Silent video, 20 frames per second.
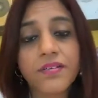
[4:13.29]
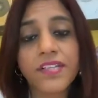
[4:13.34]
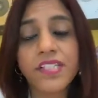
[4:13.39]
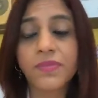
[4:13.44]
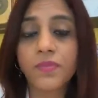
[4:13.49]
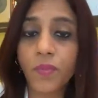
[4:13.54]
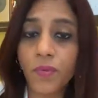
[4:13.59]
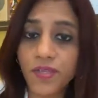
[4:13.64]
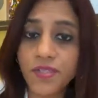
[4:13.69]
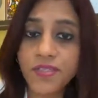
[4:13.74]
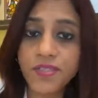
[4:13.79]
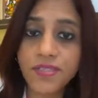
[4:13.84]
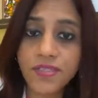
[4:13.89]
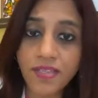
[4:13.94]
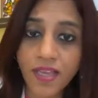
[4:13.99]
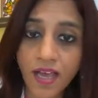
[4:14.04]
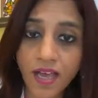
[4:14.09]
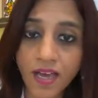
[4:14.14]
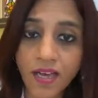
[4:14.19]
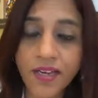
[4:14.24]

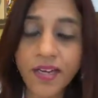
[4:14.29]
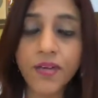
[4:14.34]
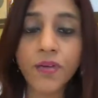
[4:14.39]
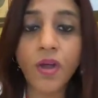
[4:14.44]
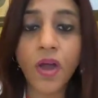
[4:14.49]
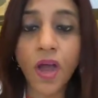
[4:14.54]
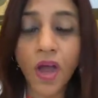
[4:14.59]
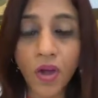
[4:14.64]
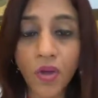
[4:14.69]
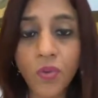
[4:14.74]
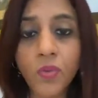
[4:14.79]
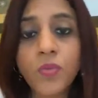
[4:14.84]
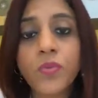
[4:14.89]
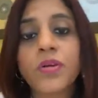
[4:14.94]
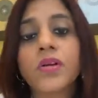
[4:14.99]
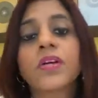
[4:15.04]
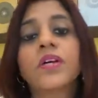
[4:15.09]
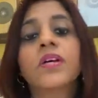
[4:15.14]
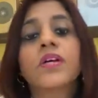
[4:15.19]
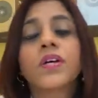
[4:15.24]
responses are and
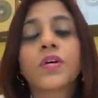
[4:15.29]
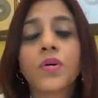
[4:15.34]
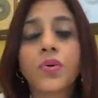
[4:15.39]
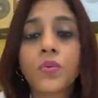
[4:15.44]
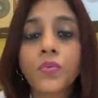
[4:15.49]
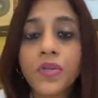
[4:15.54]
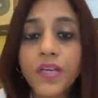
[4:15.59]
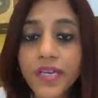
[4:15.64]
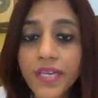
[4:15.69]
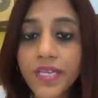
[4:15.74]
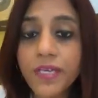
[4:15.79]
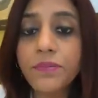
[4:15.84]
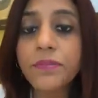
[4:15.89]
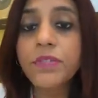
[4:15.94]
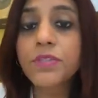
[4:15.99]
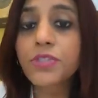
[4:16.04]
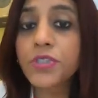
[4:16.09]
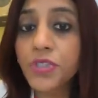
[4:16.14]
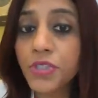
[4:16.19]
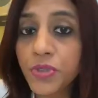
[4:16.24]
how we are
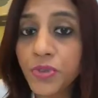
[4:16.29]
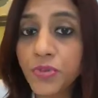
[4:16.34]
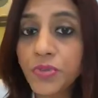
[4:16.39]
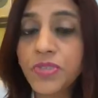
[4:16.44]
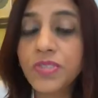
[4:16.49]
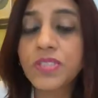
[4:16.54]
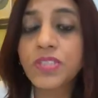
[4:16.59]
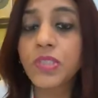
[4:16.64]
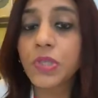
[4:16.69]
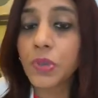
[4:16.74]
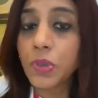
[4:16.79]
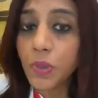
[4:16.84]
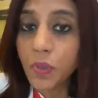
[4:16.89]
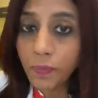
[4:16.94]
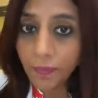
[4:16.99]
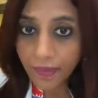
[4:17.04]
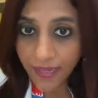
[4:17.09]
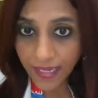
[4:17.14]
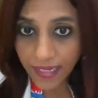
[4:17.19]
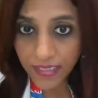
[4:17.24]
able to use
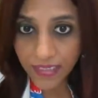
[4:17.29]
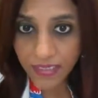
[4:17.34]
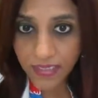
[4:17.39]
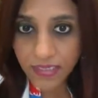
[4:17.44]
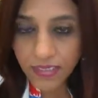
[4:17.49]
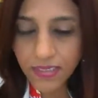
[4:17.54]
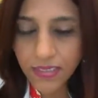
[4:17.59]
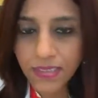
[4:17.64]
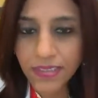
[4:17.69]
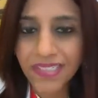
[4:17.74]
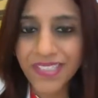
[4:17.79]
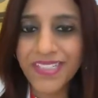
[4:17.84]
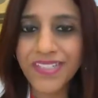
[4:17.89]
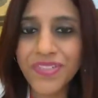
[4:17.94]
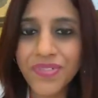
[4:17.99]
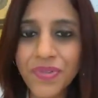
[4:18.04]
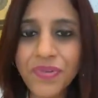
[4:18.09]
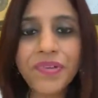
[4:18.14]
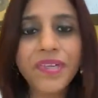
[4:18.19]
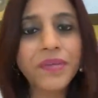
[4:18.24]

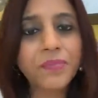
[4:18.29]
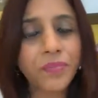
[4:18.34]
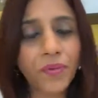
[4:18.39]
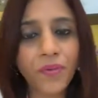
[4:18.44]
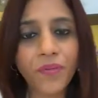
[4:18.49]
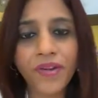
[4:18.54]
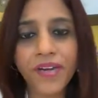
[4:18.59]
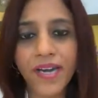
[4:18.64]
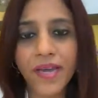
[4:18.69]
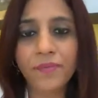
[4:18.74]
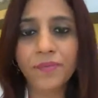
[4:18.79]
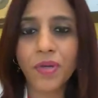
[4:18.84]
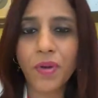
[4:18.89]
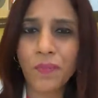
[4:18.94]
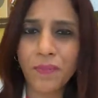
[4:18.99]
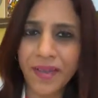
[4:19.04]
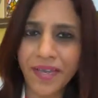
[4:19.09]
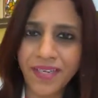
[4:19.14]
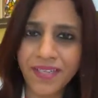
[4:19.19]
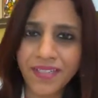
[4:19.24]
neuroplasticity to reprogram your
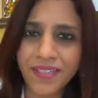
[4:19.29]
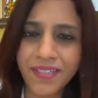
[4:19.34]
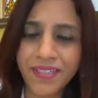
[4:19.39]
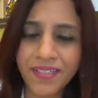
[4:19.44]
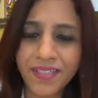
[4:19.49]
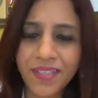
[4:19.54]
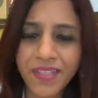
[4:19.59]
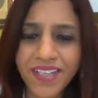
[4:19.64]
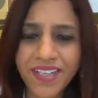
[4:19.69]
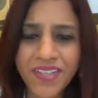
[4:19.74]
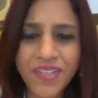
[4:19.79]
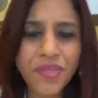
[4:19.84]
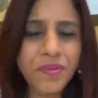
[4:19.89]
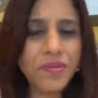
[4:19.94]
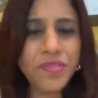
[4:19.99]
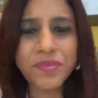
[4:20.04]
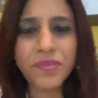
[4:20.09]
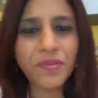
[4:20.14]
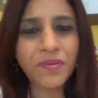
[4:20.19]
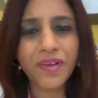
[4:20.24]
mind. You
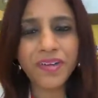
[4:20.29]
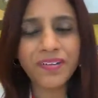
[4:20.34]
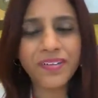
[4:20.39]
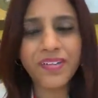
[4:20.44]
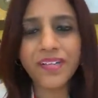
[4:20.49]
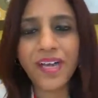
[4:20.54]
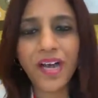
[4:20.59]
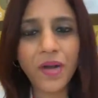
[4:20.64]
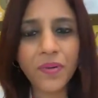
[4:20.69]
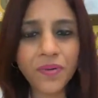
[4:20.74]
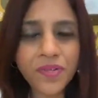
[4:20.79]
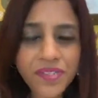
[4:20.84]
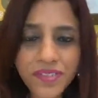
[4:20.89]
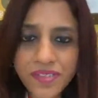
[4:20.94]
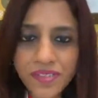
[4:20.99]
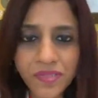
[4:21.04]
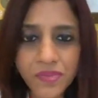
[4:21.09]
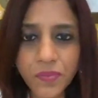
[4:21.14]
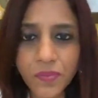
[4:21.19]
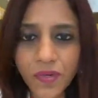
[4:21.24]
must be wondering, how does
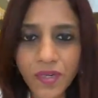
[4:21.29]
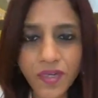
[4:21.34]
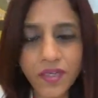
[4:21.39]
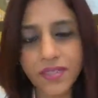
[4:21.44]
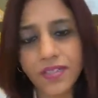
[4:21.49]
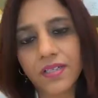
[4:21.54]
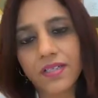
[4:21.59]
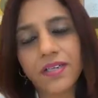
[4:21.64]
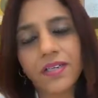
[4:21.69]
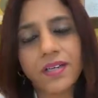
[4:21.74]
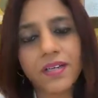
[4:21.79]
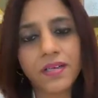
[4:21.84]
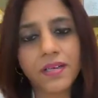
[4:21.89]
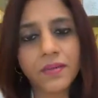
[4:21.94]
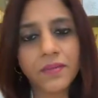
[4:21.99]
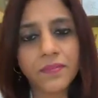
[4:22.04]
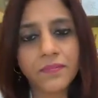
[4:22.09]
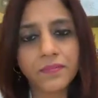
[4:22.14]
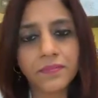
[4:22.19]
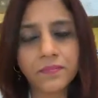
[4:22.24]
this work?
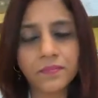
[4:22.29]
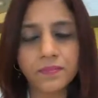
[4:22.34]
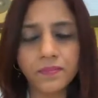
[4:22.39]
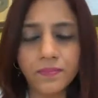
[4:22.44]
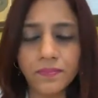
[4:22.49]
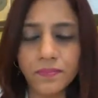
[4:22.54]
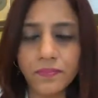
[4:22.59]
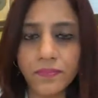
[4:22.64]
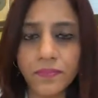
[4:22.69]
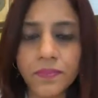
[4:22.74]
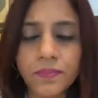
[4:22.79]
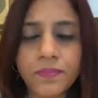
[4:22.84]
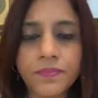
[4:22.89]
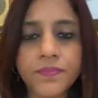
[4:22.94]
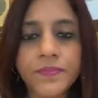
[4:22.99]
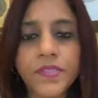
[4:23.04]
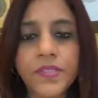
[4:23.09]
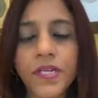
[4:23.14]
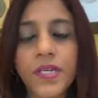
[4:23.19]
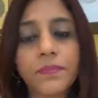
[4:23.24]

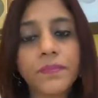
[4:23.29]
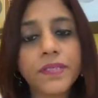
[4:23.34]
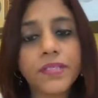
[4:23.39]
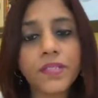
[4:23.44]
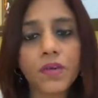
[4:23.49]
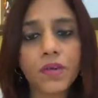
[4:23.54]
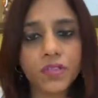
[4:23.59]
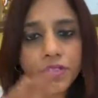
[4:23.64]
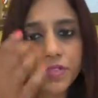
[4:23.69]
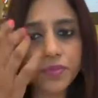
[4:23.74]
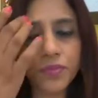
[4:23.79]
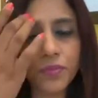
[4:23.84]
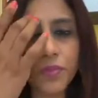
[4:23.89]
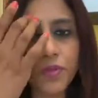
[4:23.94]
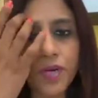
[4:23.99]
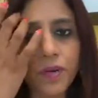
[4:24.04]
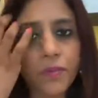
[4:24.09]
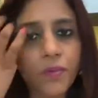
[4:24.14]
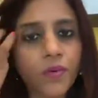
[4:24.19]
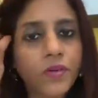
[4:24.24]
So let me talk to you
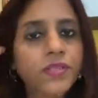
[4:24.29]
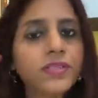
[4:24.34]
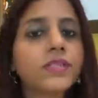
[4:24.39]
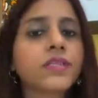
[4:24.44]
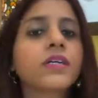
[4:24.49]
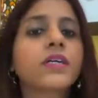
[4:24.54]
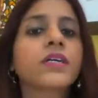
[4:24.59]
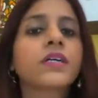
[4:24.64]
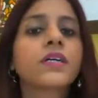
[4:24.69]
more about